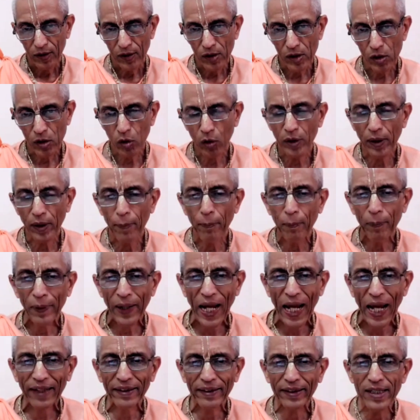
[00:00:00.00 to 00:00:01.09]
So the
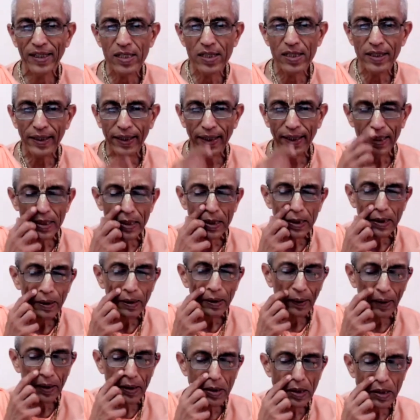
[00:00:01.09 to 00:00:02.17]
practice
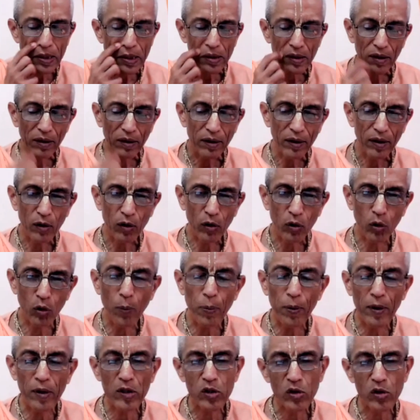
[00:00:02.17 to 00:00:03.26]
is, this
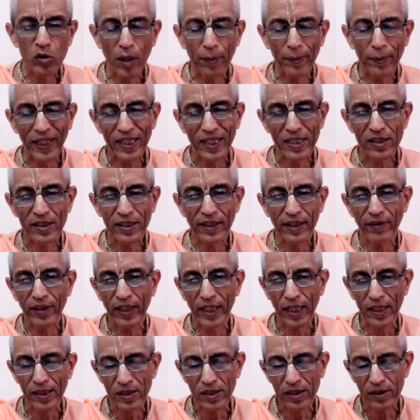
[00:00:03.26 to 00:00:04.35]
Rupa Goswami has given
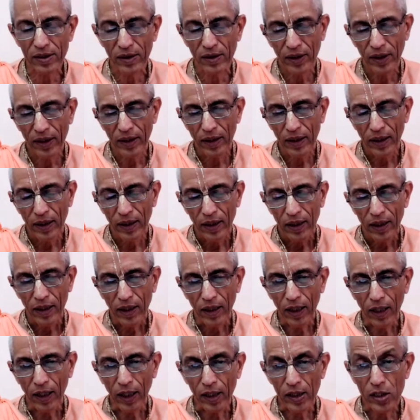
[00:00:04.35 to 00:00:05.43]
us
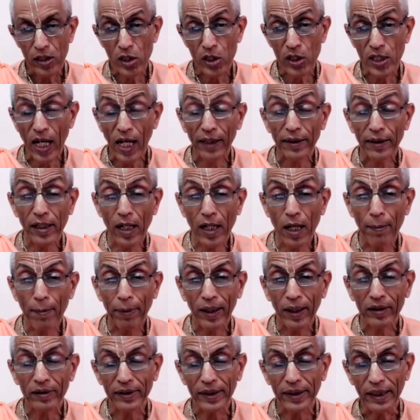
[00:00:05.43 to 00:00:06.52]
sadhana
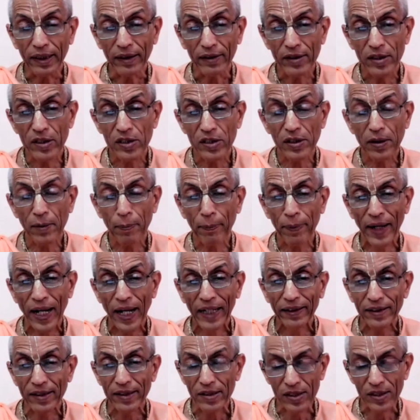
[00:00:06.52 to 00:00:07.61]
bhakti. This is the
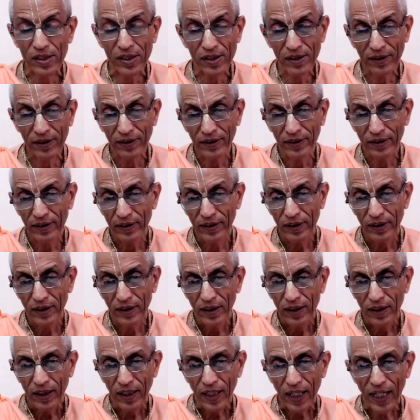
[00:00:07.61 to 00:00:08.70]
practice.
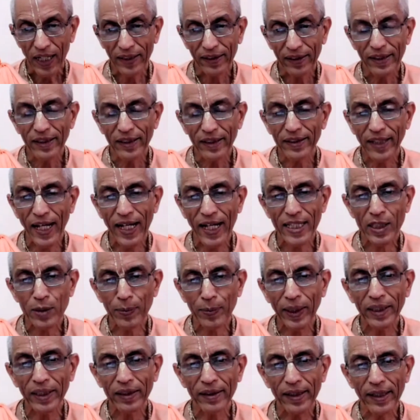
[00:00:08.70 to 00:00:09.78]
And
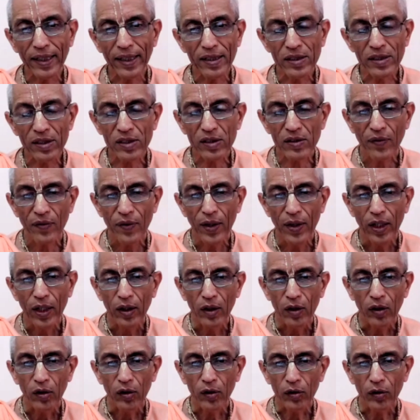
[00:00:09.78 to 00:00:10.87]
detachment is,
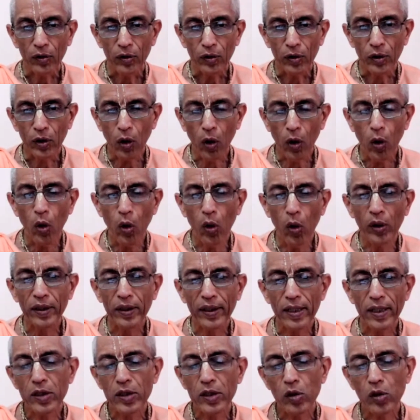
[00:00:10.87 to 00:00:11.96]

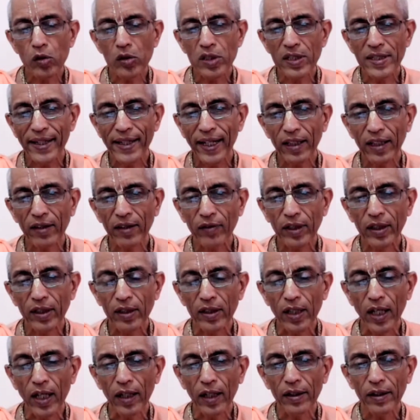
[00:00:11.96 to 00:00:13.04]
don't associate with
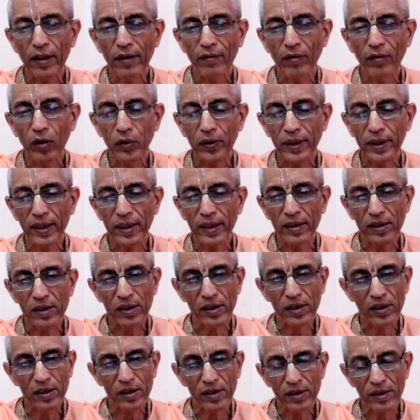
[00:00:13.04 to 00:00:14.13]

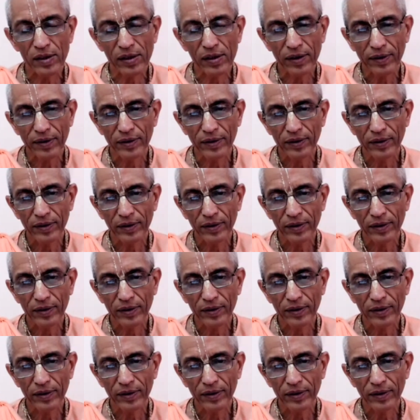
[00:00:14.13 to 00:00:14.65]
non-devotees.